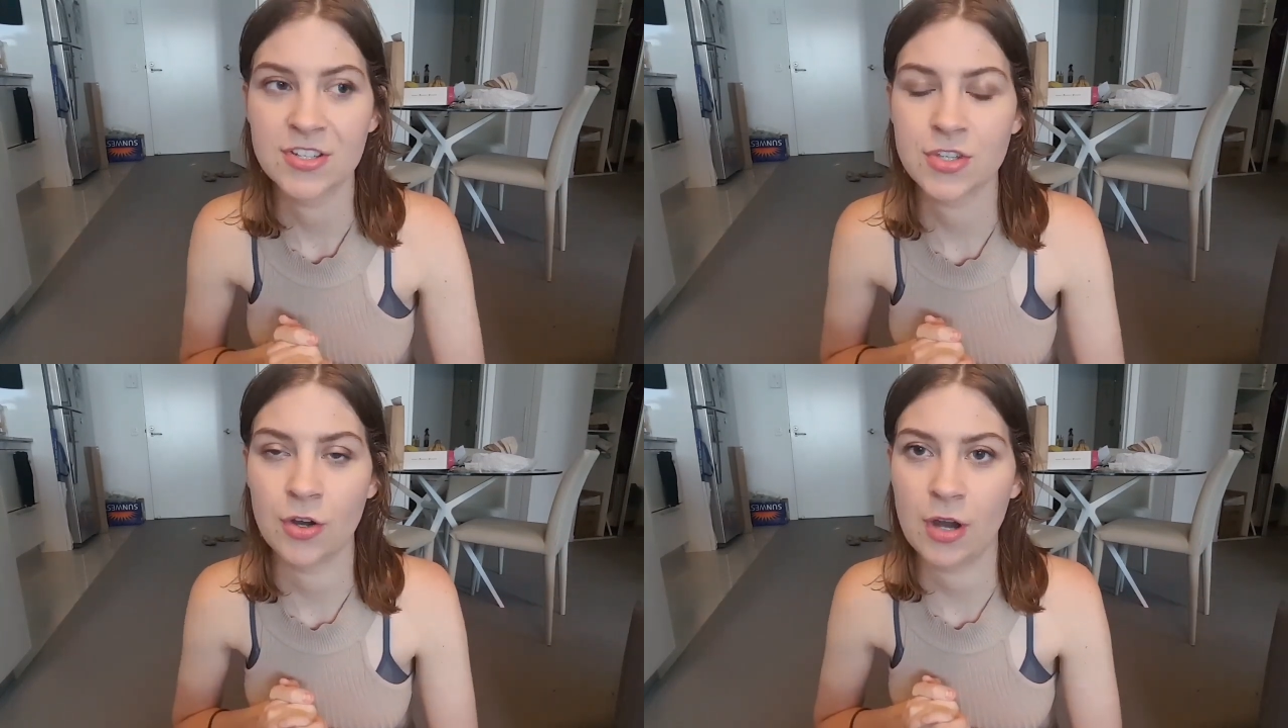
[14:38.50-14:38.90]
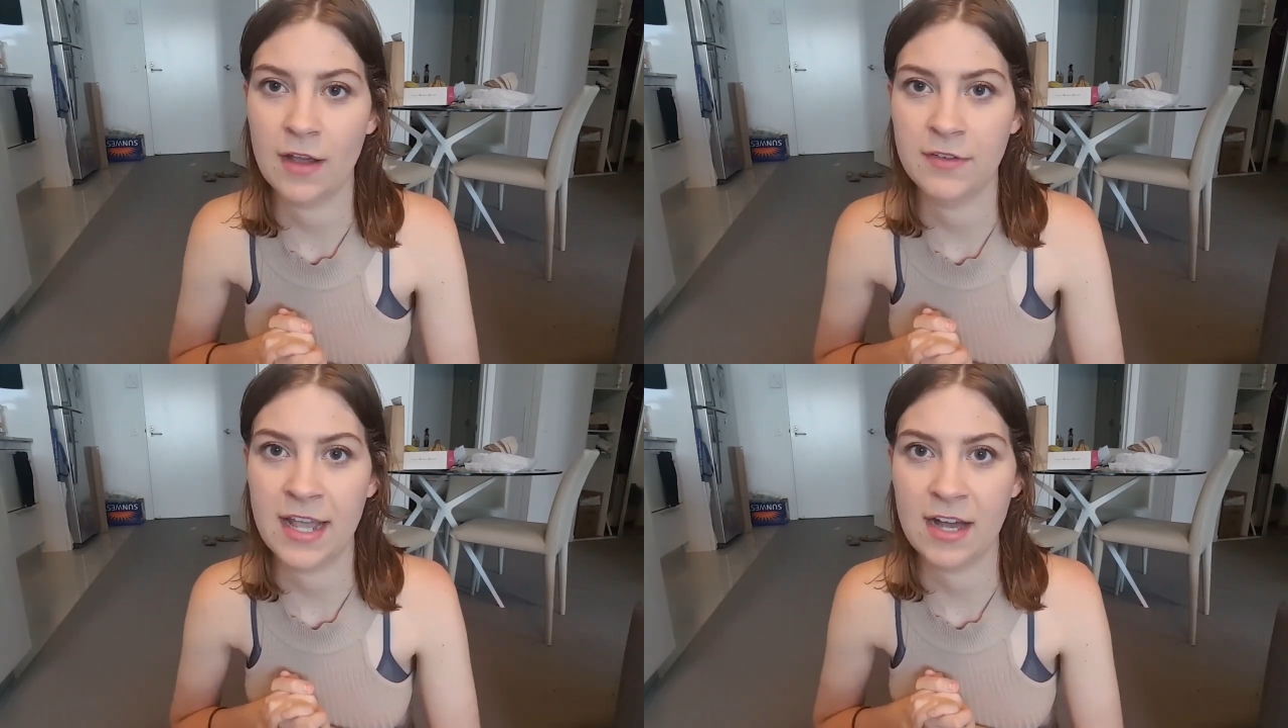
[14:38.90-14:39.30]
So
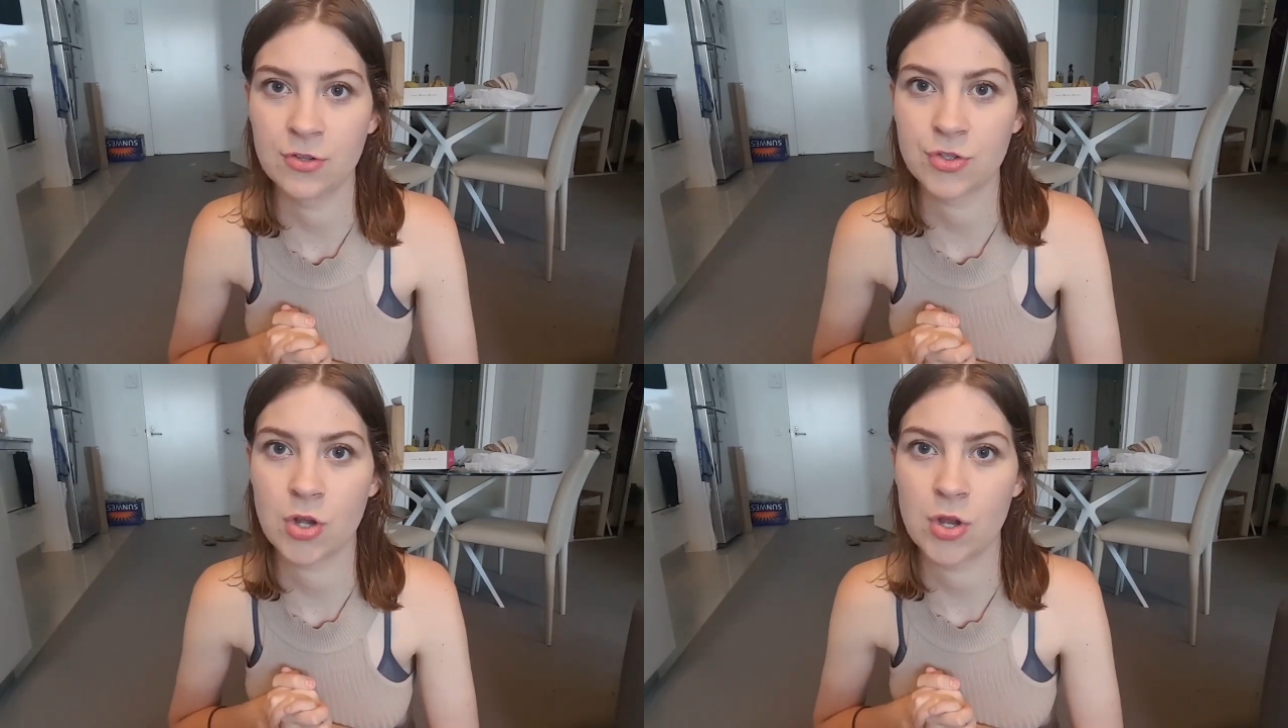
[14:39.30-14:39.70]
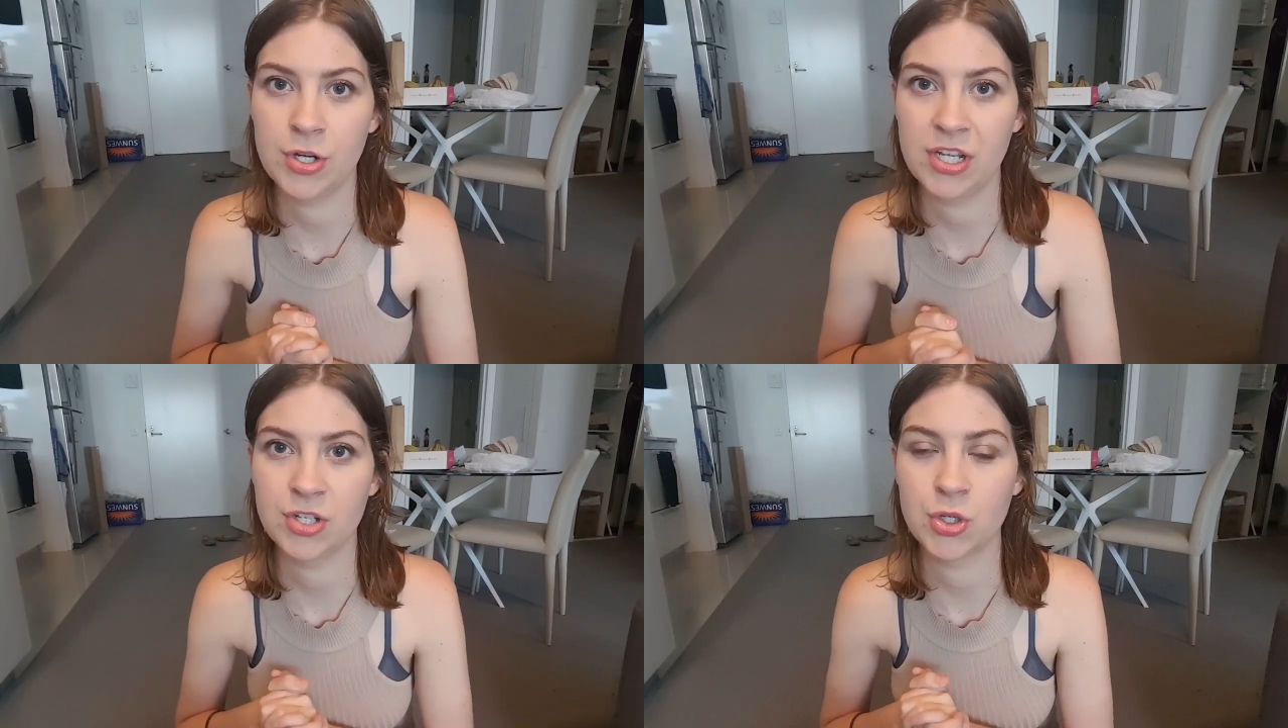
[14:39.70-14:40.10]
I'm now
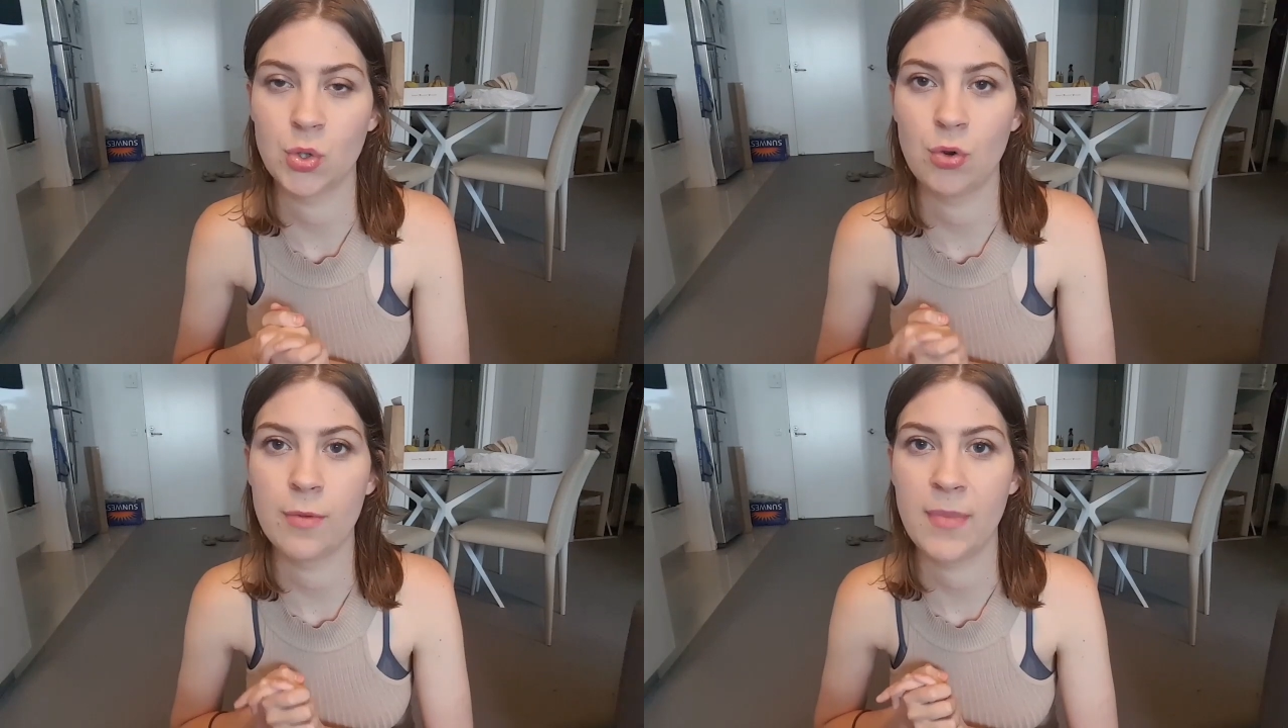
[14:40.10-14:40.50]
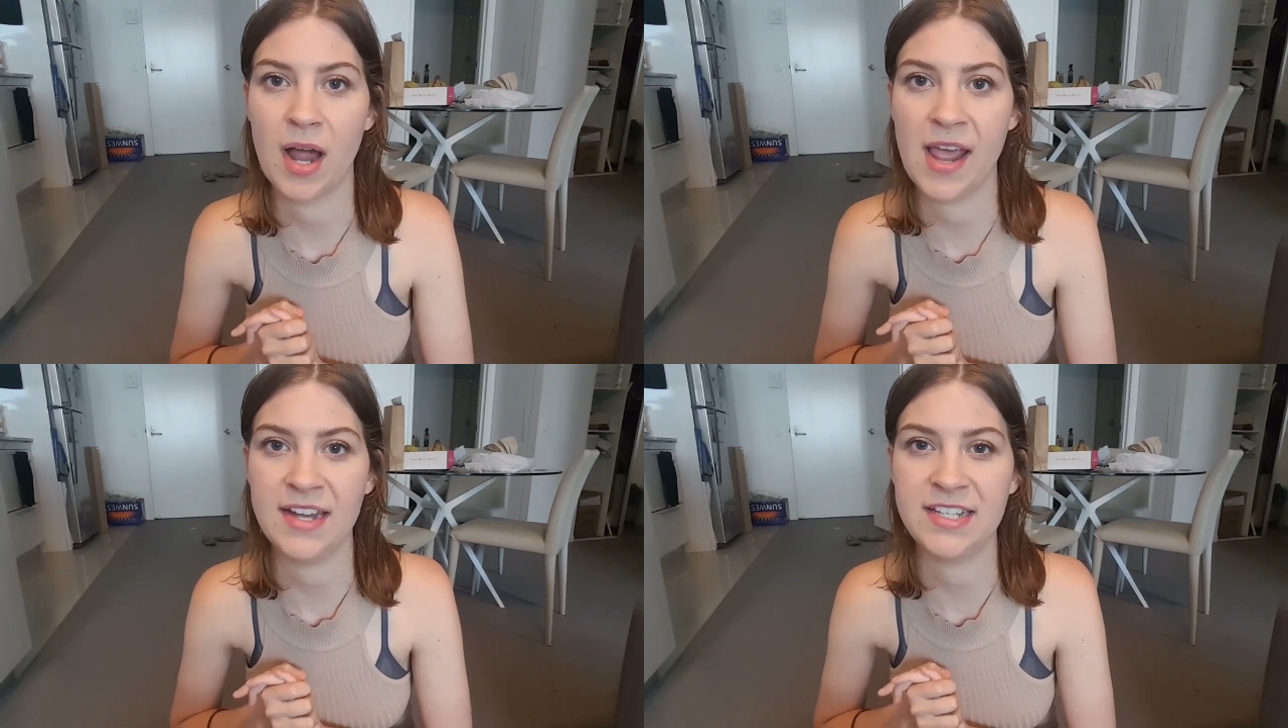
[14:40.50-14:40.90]
turning to
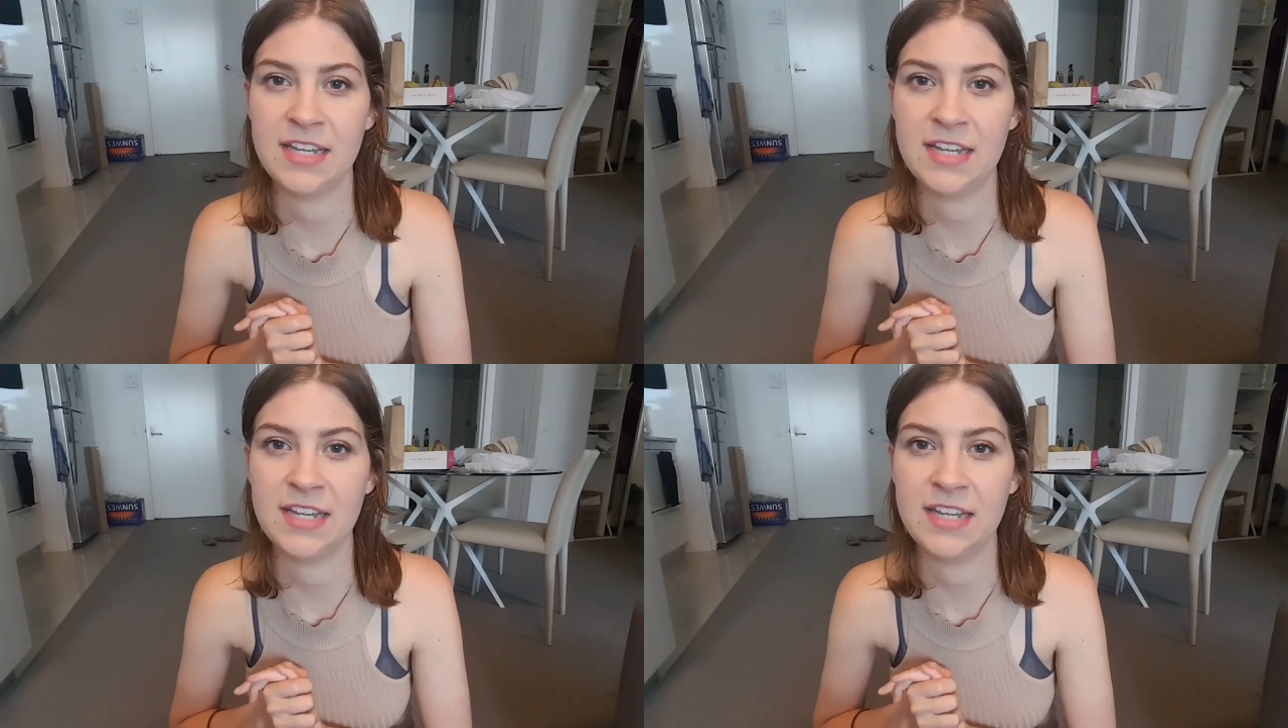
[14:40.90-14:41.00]
my